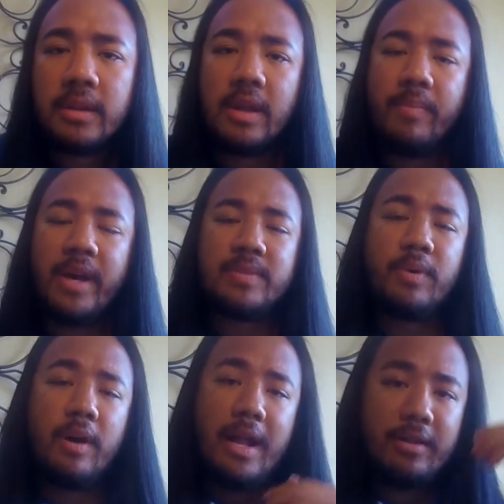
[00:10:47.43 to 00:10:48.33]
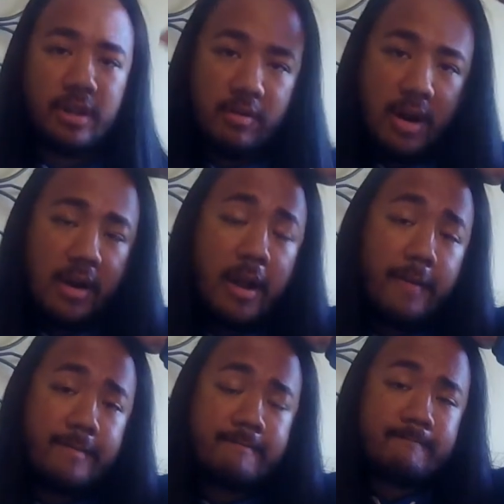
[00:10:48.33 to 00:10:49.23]
out there right now.
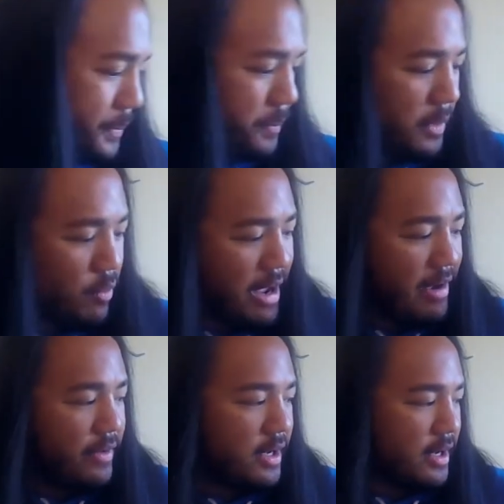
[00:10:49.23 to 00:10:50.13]
We have